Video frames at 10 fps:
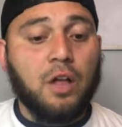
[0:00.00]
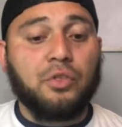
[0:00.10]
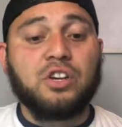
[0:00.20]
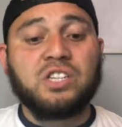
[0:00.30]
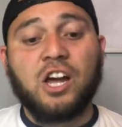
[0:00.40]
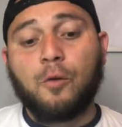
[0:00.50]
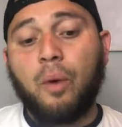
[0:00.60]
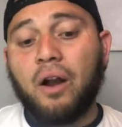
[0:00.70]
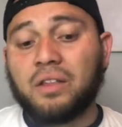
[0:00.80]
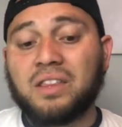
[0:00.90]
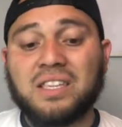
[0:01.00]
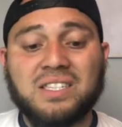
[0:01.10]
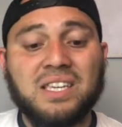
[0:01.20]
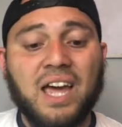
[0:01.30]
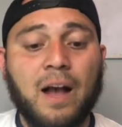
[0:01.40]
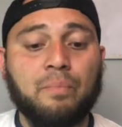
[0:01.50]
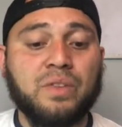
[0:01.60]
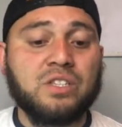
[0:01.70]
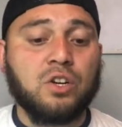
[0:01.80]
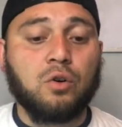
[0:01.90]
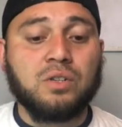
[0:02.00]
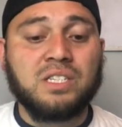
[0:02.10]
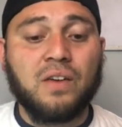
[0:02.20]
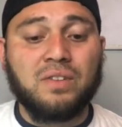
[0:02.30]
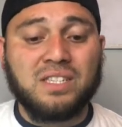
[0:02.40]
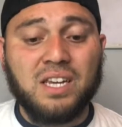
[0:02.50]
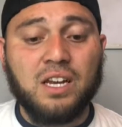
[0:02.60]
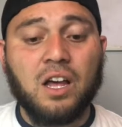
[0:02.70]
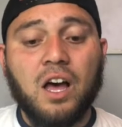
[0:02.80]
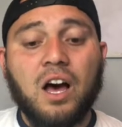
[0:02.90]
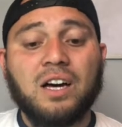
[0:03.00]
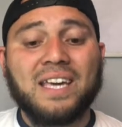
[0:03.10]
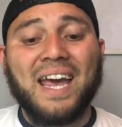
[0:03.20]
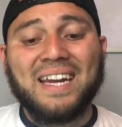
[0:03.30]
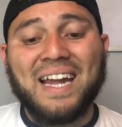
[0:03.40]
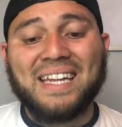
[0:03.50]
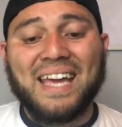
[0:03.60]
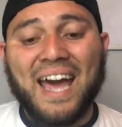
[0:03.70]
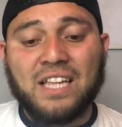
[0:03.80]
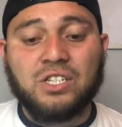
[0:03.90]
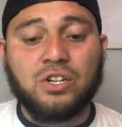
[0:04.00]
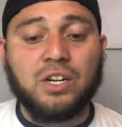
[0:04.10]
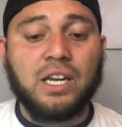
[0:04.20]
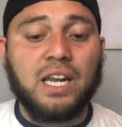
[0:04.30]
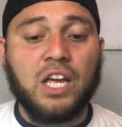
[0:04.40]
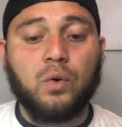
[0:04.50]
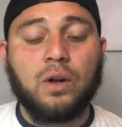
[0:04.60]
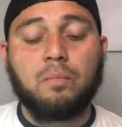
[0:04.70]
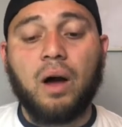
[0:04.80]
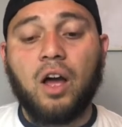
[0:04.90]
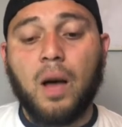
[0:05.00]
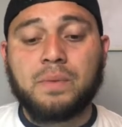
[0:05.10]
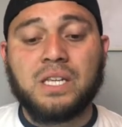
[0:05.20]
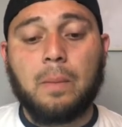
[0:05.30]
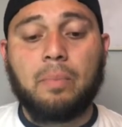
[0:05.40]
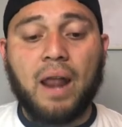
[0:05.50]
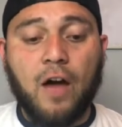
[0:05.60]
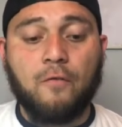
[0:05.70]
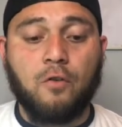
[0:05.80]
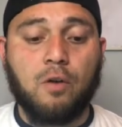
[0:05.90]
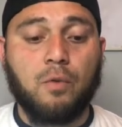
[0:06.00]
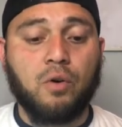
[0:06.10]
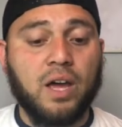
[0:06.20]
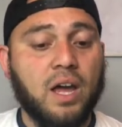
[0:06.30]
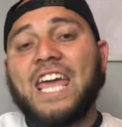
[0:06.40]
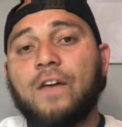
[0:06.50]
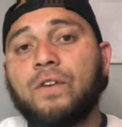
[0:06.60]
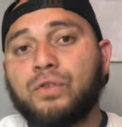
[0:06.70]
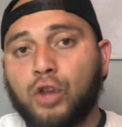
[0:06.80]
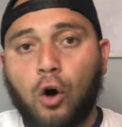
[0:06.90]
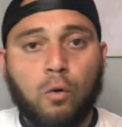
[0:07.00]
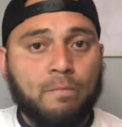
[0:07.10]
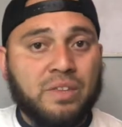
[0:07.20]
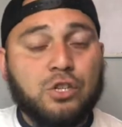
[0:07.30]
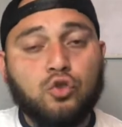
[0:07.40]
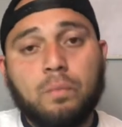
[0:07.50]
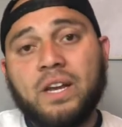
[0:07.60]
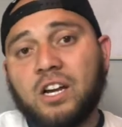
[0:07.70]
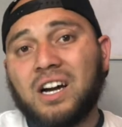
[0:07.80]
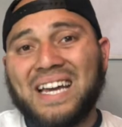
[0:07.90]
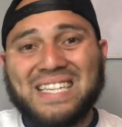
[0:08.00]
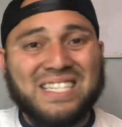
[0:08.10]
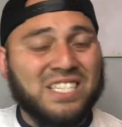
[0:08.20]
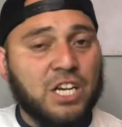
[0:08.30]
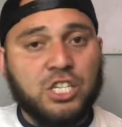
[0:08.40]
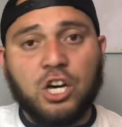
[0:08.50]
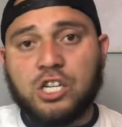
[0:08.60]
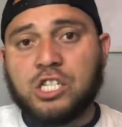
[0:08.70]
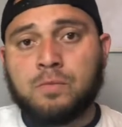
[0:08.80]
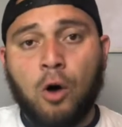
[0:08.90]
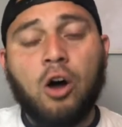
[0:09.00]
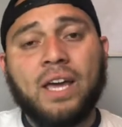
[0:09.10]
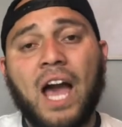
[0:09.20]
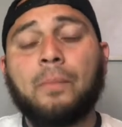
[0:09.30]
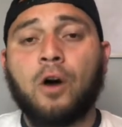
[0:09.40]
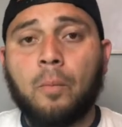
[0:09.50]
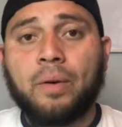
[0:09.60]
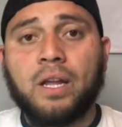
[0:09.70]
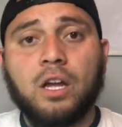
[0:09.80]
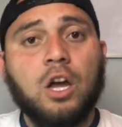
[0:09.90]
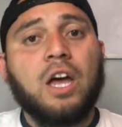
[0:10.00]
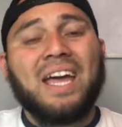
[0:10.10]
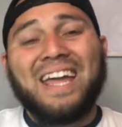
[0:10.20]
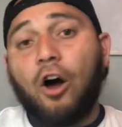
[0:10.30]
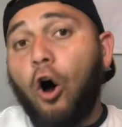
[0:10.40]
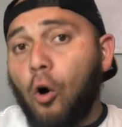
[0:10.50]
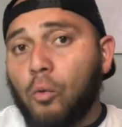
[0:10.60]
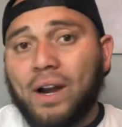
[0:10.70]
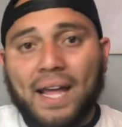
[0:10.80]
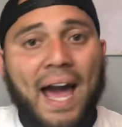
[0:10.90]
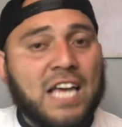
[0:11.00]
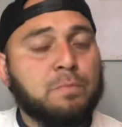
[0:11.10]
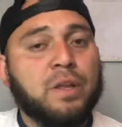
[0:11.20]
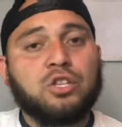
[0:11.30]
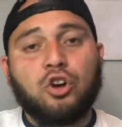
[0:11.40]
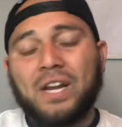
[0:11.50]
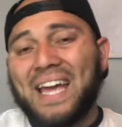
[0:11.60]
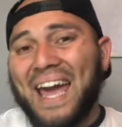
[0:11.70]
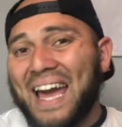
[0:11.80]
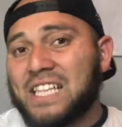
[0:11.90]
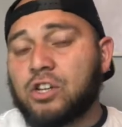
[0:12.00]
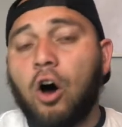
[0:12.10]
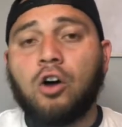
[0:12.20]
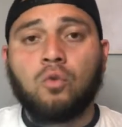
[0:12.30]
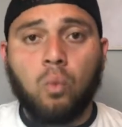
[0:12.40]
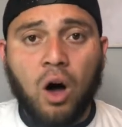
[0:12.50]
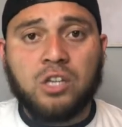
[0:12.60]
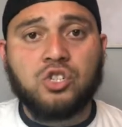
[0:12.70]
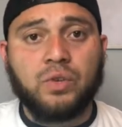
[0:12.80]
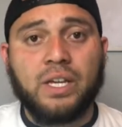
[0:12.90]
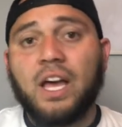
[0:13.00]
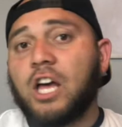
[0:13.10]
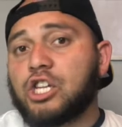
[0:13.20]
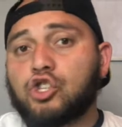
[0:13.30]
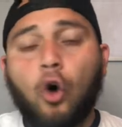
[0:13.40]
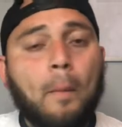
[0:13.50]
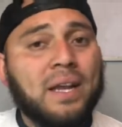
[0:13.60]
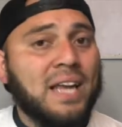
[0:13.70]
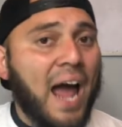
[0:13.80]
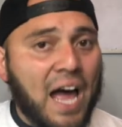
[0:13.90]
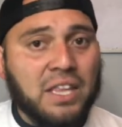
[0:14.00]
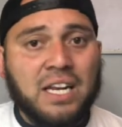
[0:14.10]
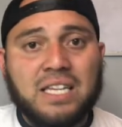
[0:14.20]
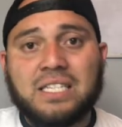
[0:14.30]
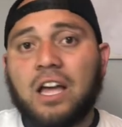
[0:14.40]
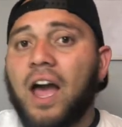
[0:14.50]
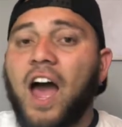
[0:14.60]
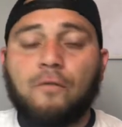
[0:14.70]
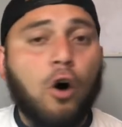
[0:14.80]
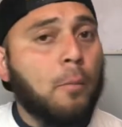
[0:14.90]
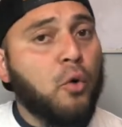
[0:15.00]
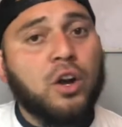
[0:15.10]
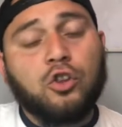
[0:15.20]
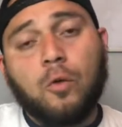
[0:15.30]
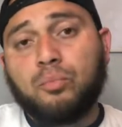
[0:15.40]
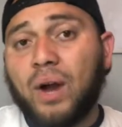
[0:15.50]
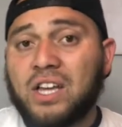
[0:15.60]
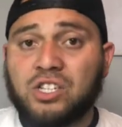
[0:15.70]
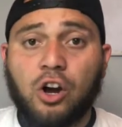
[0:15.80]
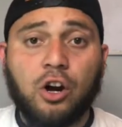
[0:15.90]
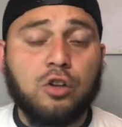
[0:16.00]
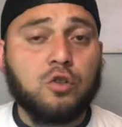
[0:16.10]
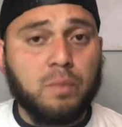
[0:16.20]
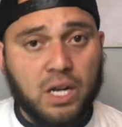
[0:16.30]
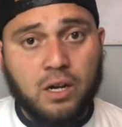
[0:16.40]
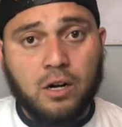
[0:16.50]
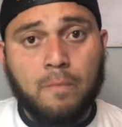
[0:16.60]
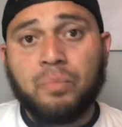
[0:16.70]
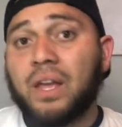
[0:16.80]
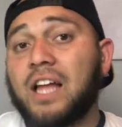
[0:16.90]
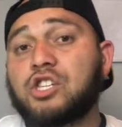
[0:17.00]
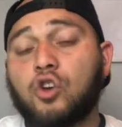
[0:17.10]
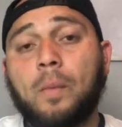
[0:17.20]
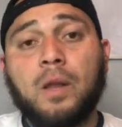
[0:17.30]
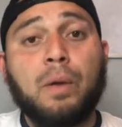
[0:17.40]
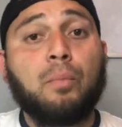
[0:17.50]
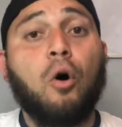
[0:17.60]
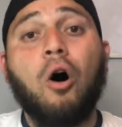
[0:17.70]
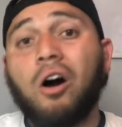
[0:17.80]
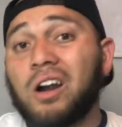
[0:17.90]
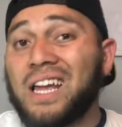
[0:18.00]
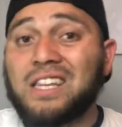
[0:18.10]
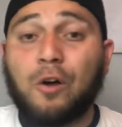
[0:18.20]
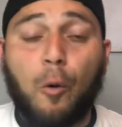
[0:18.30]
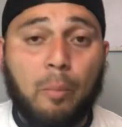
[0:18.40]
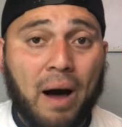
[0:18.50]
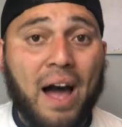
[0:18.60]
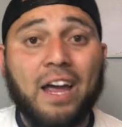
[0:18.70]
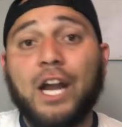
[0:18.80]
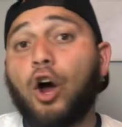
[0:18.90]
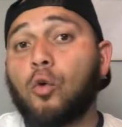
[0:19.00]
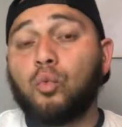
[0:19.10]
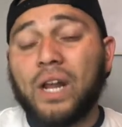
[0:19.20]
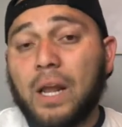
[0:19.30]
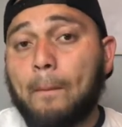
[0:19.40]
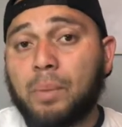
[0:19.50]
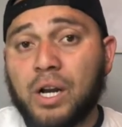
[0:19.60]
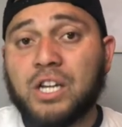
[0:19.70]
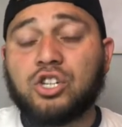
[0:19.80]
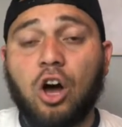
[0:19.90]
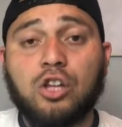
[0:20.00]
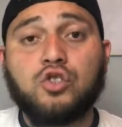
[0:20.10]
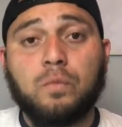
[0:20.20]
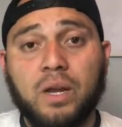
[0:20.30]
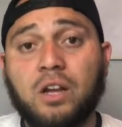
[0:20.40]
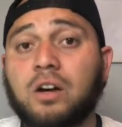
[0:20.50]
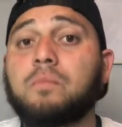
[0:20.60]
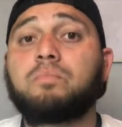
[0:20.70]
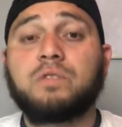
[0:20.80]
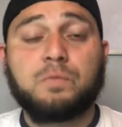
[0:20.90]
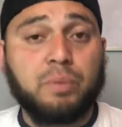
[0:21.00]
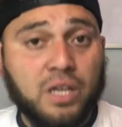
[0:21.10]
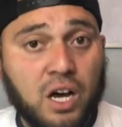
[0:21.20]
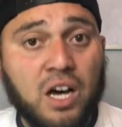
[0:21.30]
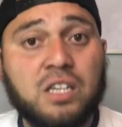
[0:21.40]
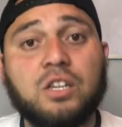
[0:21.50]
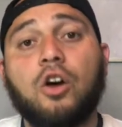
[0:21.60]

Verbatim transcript: Their second product, the ZM017, a canine cancer liquid biopsy platform. Okay, even though Zomedica is such a small cap company, it already has been turning heads on Wall Street. So many analysts have upgraded their price target on Zomedica, and so many people are in the buy and are really bullish on Zomedica because